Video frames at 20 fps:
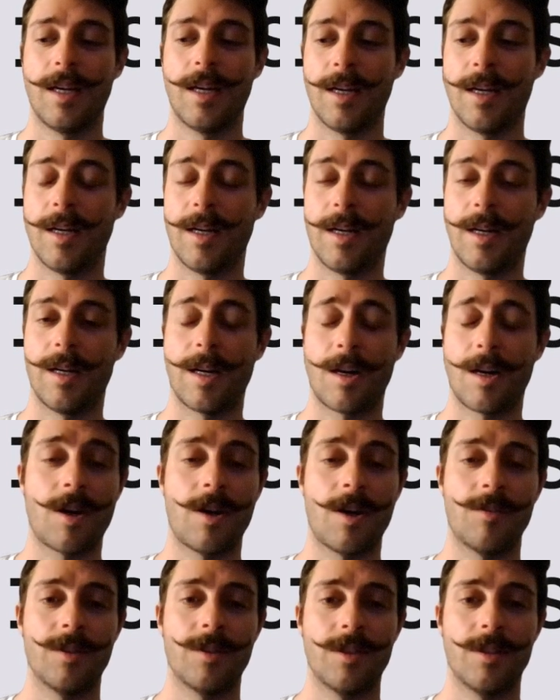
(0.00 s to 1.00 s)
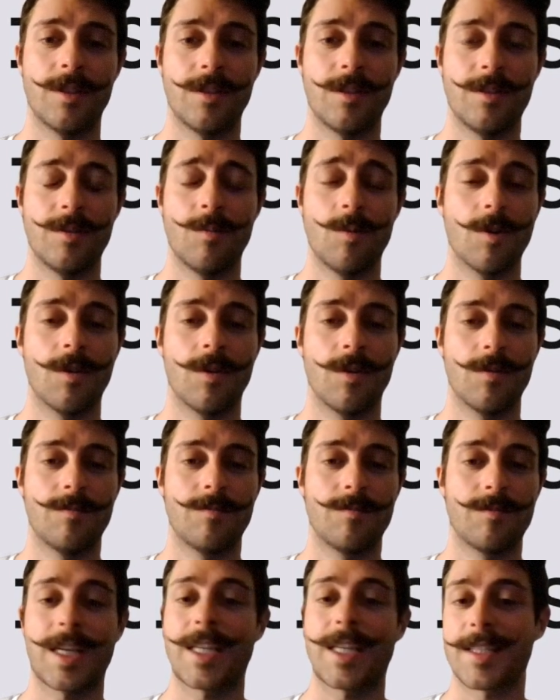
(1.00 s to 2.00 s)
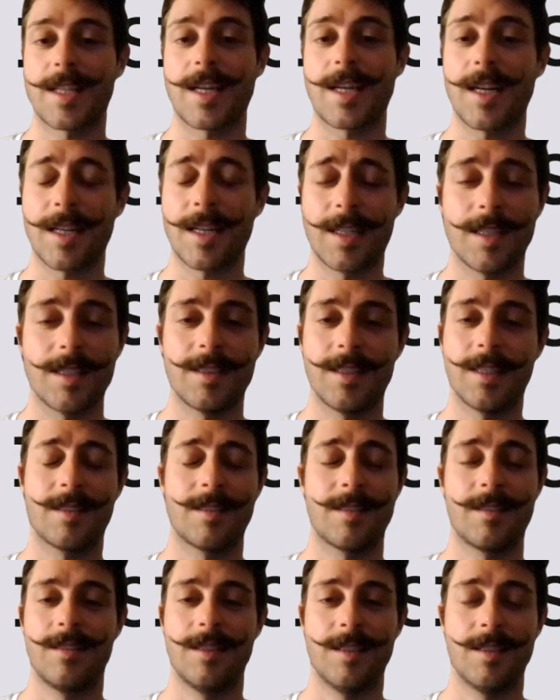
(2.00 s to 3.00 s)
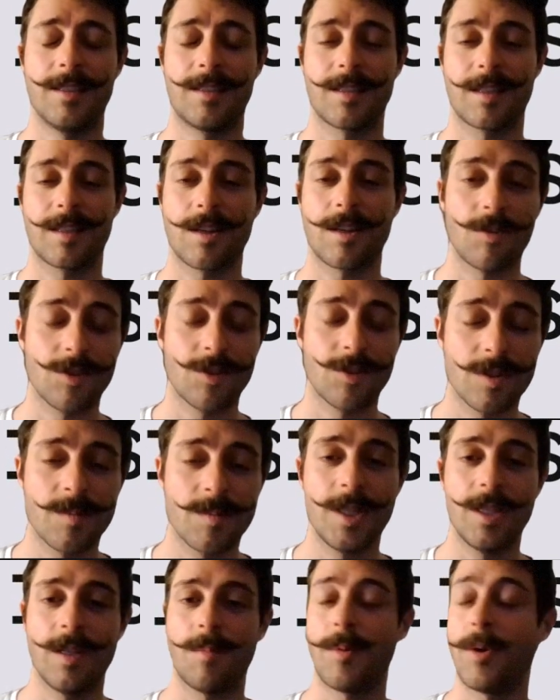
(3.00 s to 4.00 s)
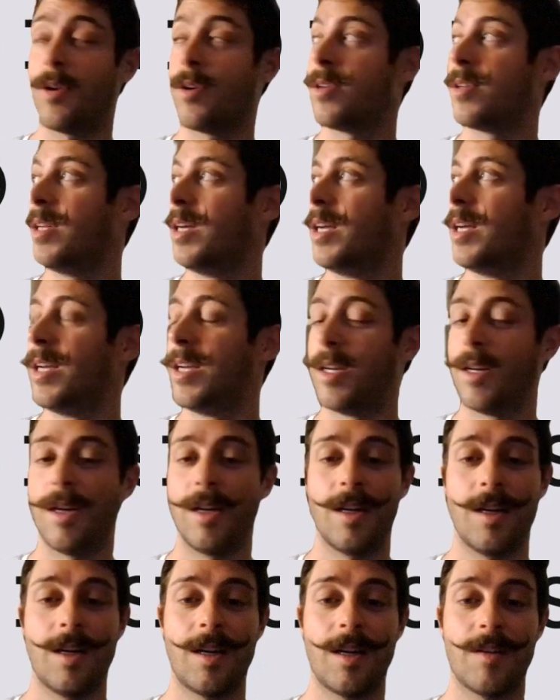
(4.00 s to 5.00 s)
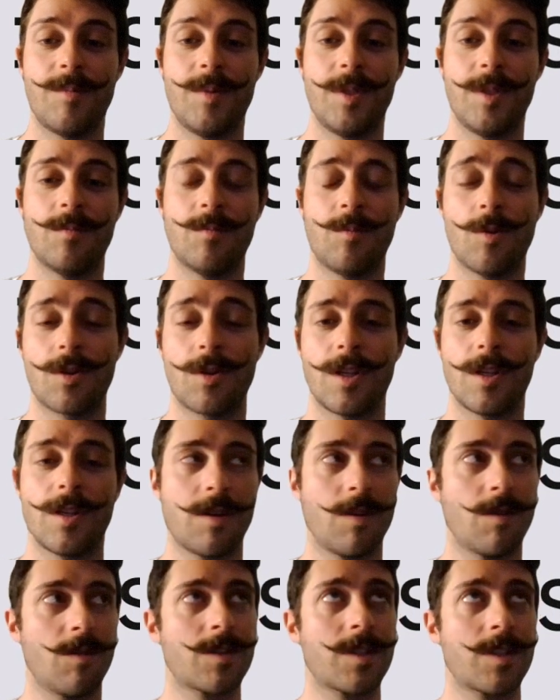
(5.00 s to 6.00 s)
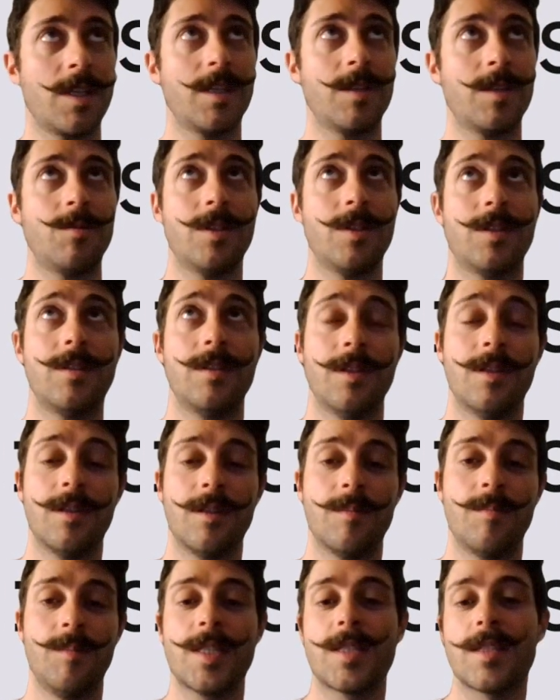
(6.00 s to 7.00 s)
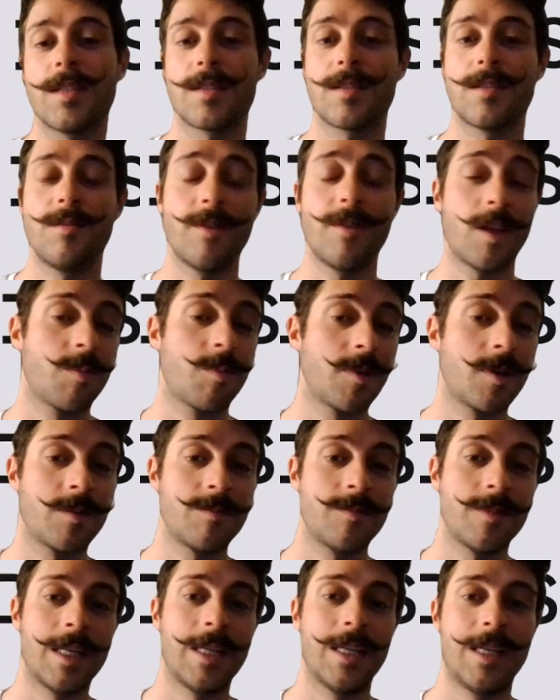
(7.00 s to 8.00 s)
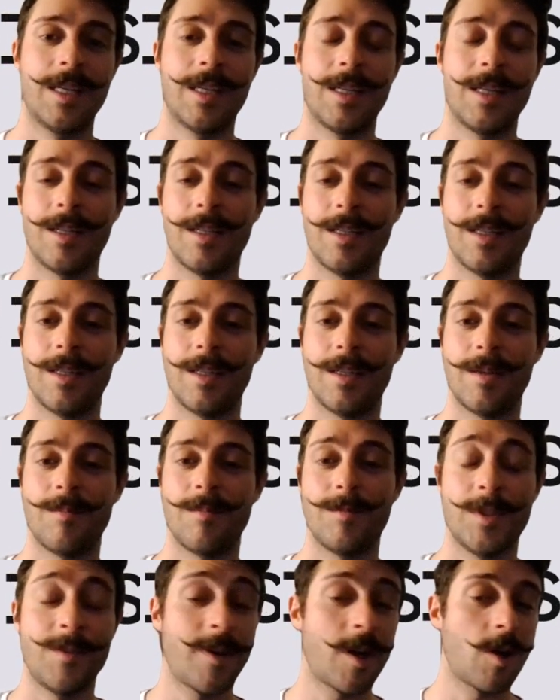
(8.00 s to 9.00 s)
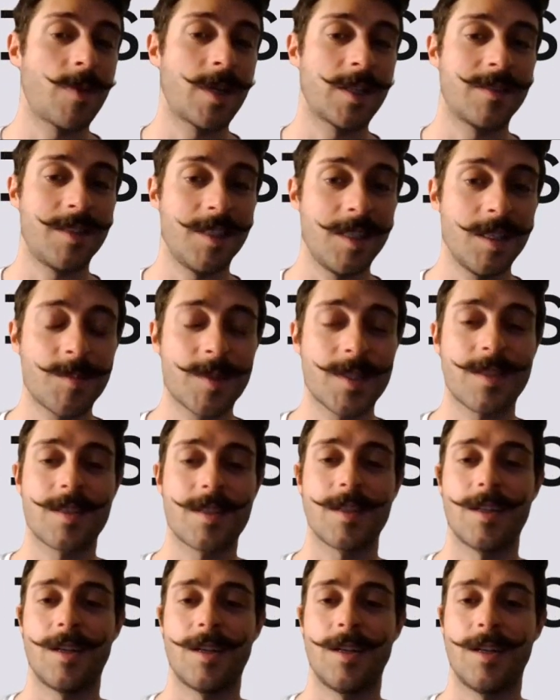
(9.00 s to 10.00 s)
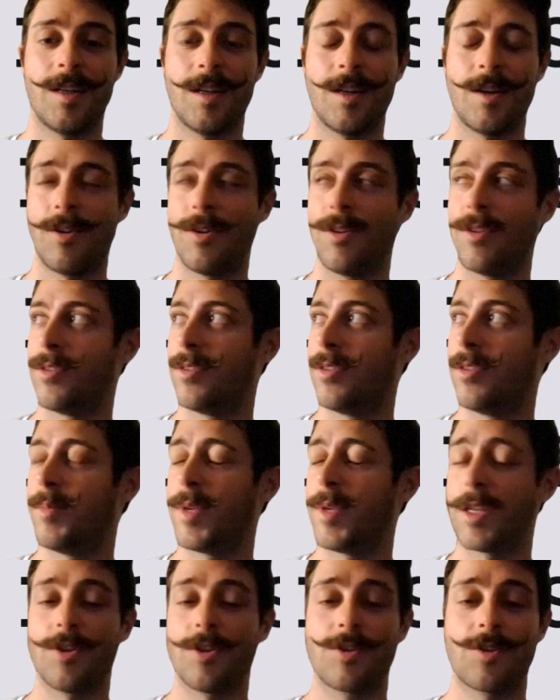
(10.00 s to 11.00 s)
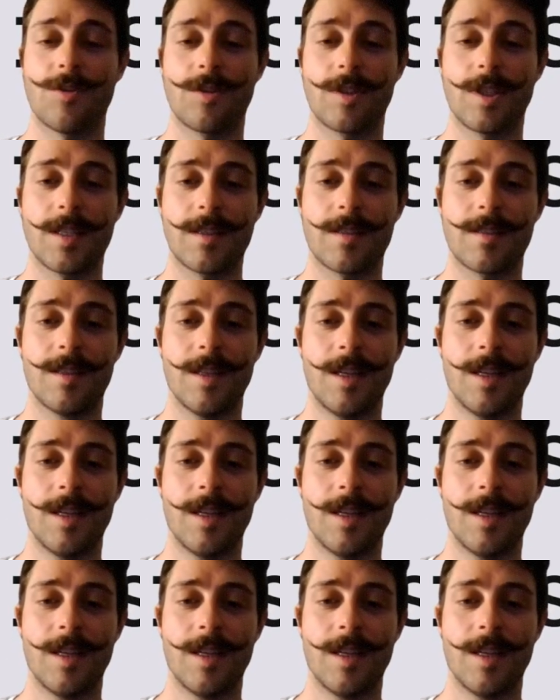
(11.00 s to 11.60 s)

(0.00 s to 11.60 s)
around the whole tech stack that the technology is built upon. I've been working closely with the business developer development teams on making sure that